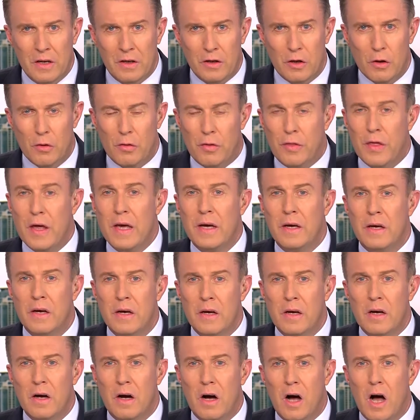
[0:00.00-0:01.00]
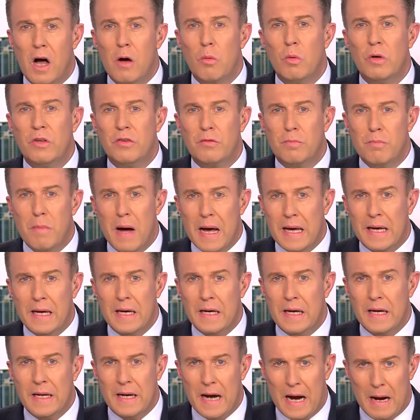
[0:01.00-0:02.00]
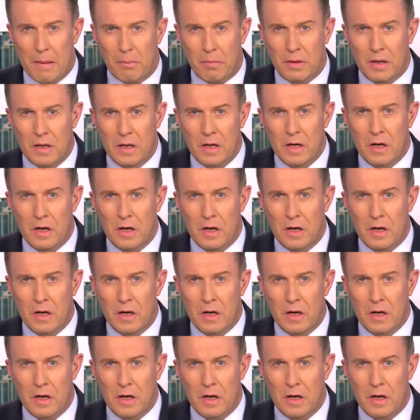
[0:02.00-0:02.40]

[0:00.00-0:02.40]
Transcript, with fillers: you'd think I was making it up.